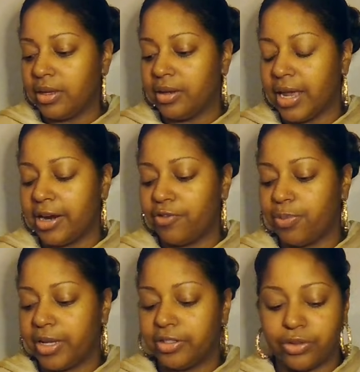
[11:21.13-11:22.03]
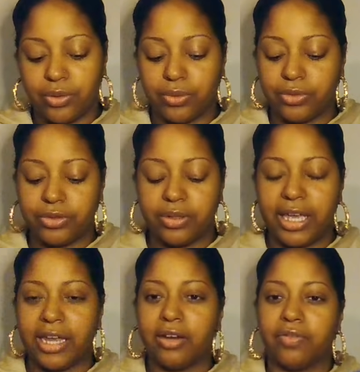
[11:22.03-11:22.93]
Knight of Pentacles,
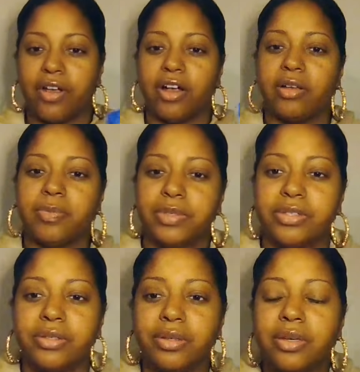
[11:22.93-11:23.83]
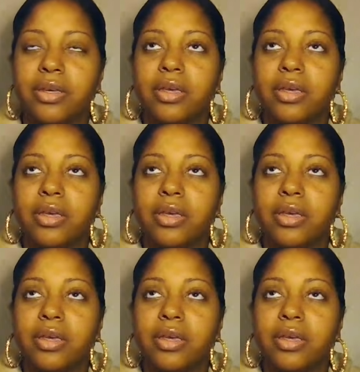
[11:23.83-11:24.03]
Eight of Cups.